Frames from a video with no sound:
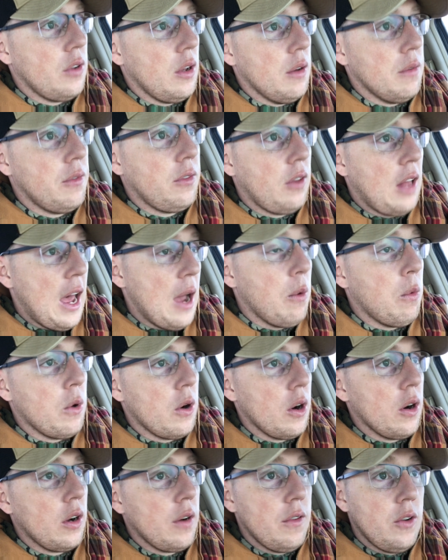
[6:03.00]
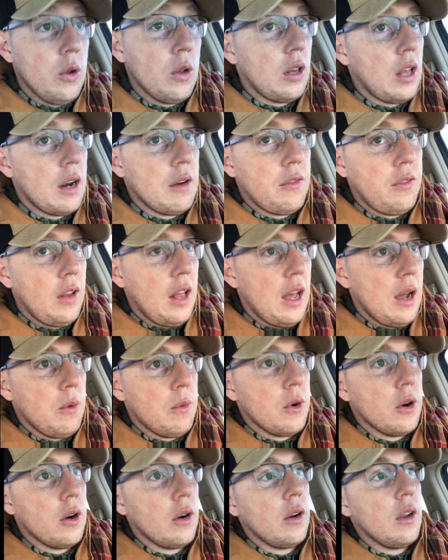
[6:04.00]
flat work, if you're doing a lot of flat
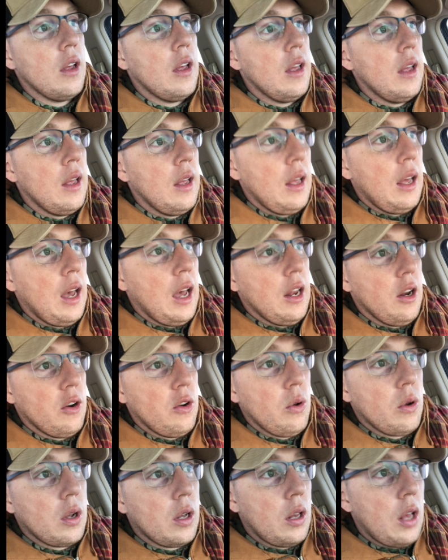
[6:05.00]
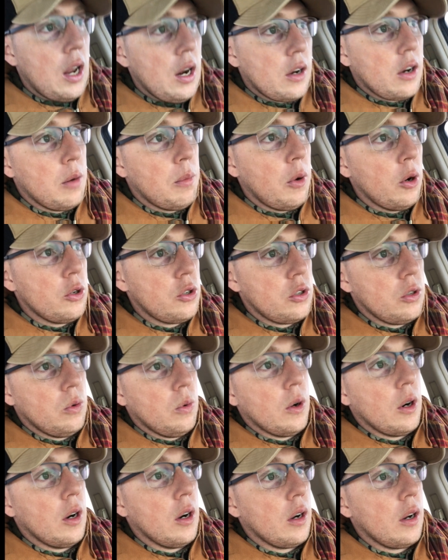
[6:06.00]
work and you're doing a lot of commercial
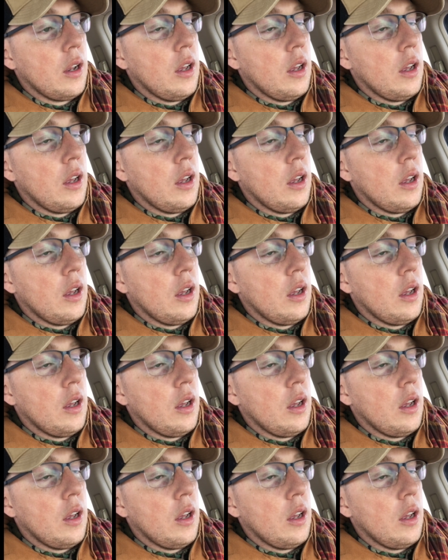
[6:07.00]
work,